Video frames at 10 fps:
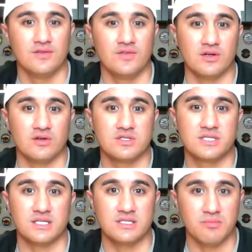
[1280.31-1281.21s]
you know
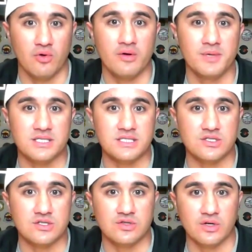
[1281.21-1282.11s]
six deployments
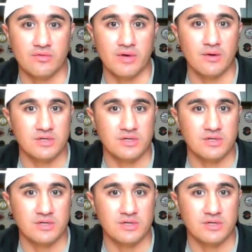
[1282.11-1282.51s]
that you're doing right